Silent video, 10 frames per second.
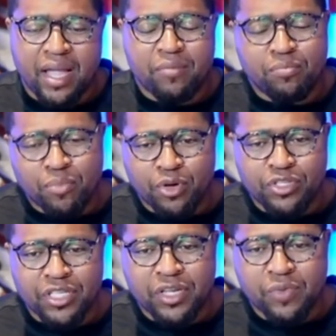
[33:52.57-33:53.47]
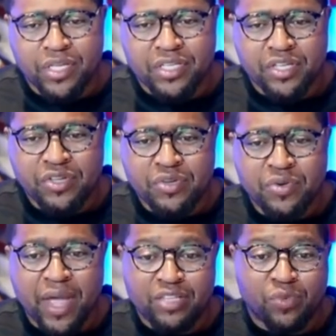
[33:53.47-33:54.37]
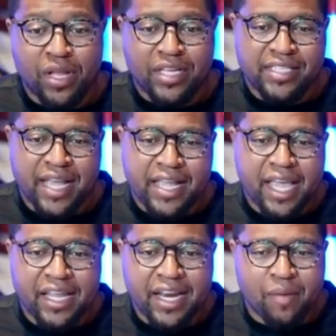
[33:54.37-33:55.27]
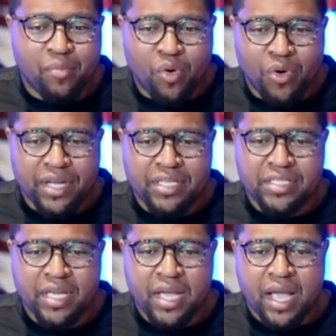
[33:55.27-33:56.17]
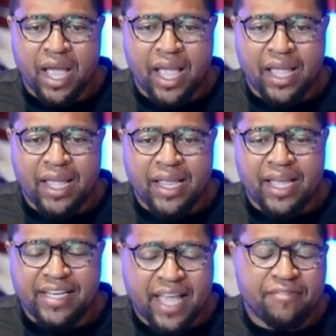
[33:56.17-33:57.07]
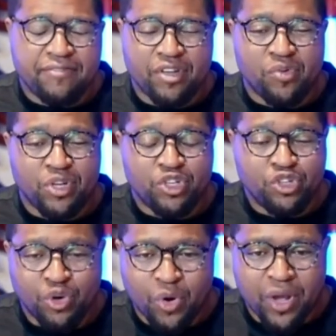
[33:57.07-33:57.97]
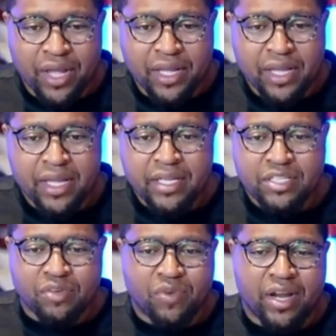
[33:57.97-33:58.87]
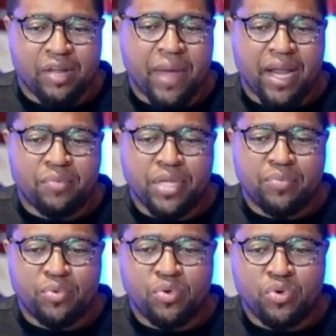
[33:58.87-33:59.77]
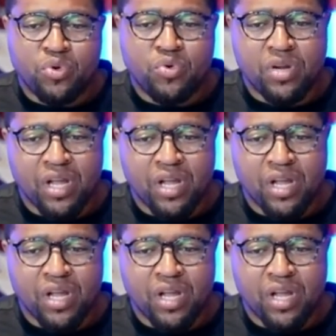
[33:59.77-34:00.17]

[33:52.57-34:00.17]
I am personally wishing you, as well as Daniela and our boys, a day filled with joy, surrounded by the people